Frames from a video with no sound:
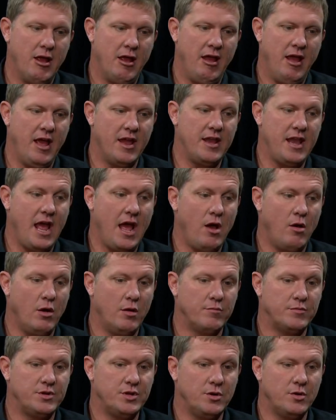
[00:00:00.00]
and now
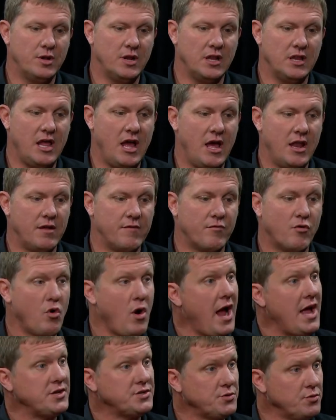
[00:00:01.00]
I'm doing a lot of
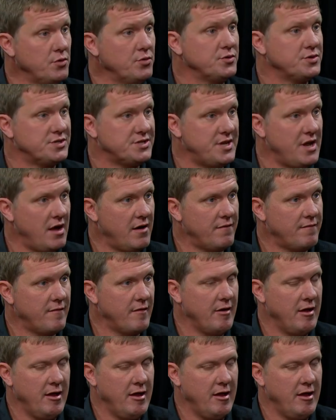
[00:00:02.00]
grassroots stuff